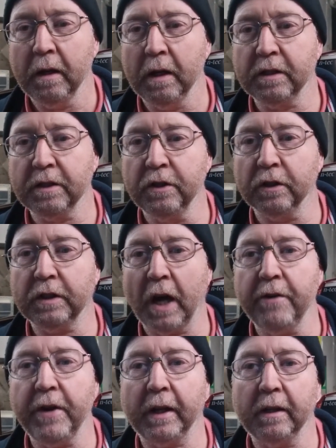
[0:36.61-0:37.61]
It's not
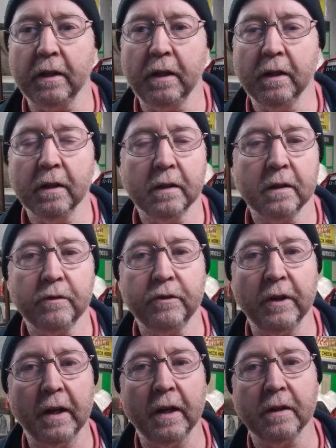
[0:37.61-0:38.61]
directly
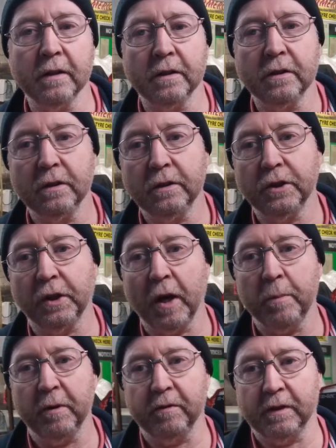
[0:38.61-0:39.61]
related to
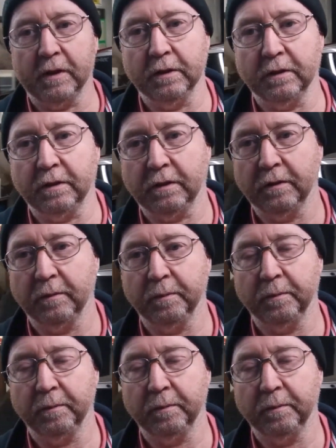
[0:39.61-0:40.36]
camper vans.